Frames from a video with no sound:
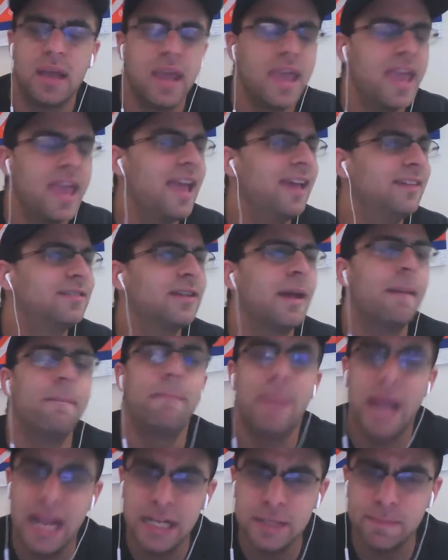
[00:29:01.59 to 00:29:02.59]
is
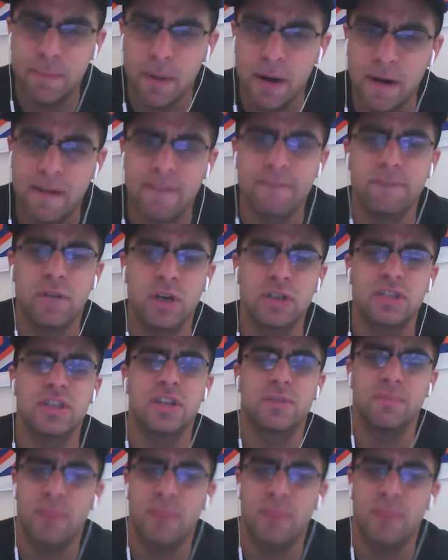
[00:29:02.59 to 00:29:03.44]
Pittsburgh versus